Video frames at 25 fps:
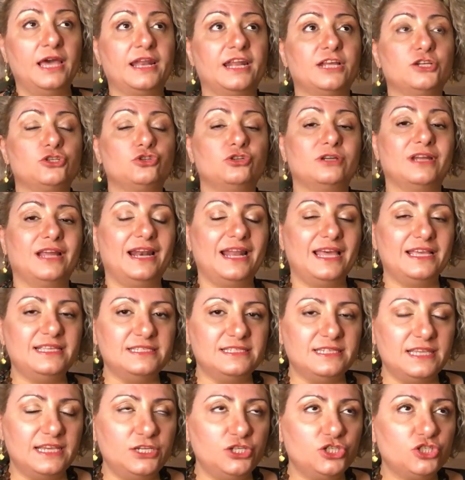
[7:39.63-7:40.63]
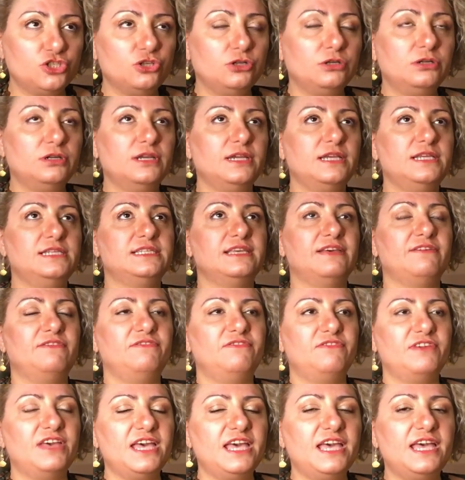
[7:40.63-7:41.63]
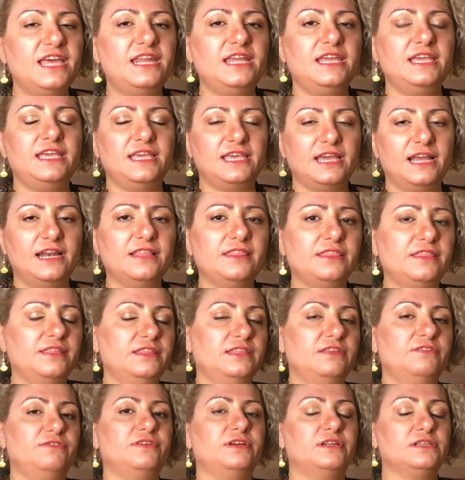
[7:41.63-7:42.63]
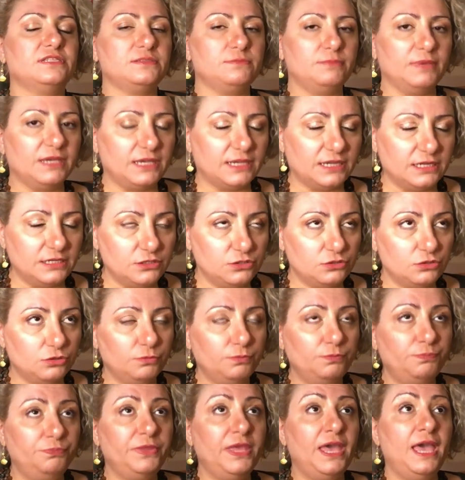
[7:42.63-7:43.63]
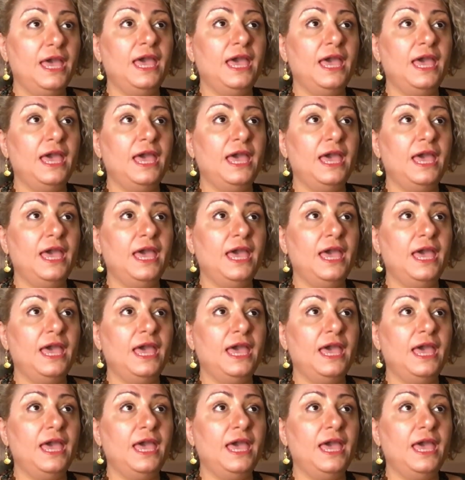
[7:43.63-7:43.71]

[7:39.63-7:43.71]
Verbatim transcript: Rationalization is a very healthy defense mechanism,